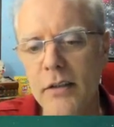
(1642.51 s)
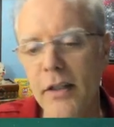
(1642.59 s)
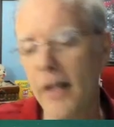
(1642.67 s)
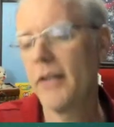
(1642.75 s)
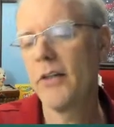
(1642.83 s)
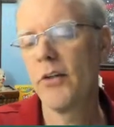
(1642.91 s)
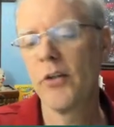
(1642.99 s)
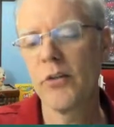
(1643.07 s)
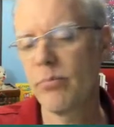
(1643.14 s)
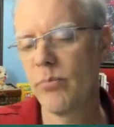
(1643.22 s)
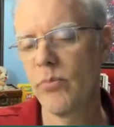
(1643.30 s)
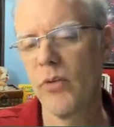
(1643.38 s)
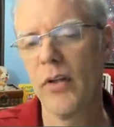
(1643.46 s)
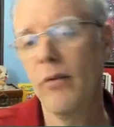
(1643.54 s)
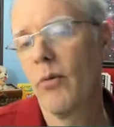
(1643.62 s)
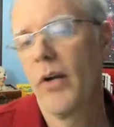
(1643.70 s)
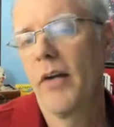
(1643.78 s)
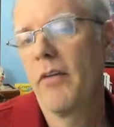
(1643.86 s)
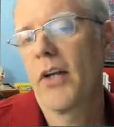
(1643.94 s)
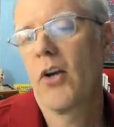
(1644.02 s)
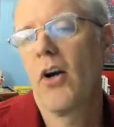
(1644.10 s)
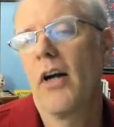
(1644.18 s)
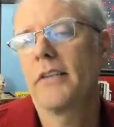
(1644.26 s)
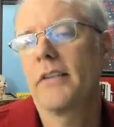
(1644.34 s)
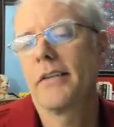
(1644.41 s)
And you just, whatever it
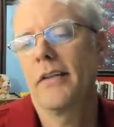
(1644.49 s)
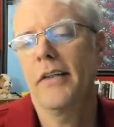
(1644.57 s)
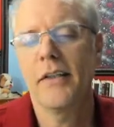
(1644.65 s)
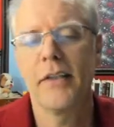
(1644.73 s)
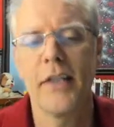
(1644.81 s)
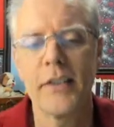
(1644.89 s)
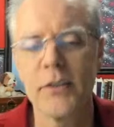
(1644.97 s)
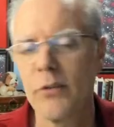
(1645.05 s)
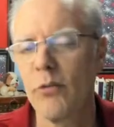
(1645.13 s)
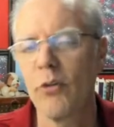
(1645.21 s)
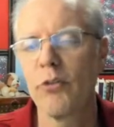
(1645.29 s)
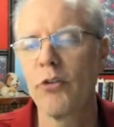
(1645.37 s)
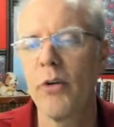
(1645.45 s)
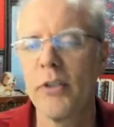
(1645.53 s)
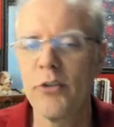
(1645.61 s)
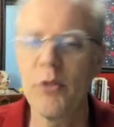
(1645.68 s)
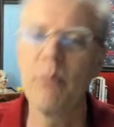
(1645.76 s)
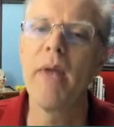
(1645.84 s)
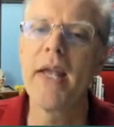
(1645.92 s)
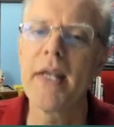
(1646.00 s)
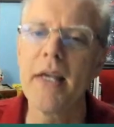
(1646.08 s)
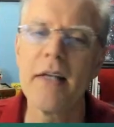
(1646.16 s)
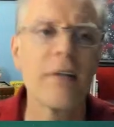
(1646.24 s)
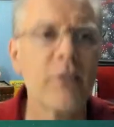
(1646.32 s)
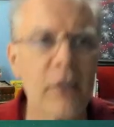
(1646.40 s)
costs, that's your choice. You make
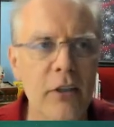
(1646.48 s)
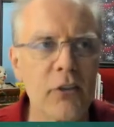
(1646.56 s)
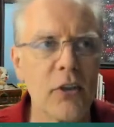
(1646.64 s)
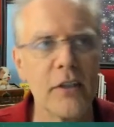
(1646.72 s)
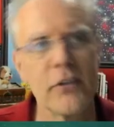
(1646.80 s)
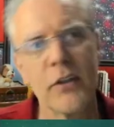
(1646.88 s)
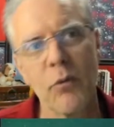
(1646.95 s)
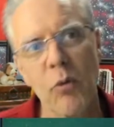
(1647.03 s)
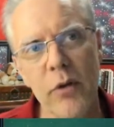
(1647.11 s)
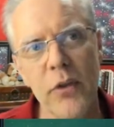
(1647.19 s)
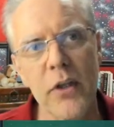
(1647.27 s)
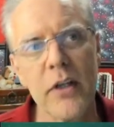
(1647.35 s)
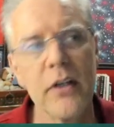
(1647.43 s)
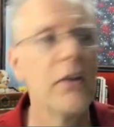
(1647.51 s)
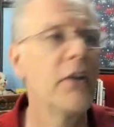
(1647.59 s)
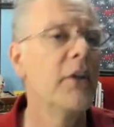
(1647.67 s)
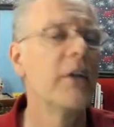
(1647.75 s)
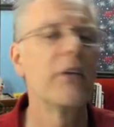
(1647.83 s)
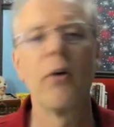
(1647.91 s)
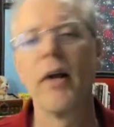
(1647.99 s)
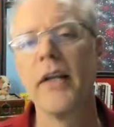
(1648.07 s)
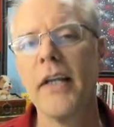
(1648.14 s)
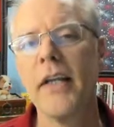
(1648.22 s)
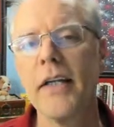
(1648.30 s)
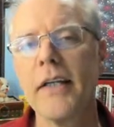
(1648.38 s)
a decision. Is it worth it? Do I
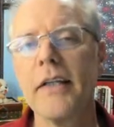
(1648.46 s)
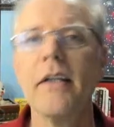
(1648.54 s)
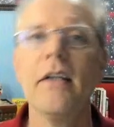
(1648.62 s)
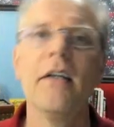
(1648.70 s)
need it?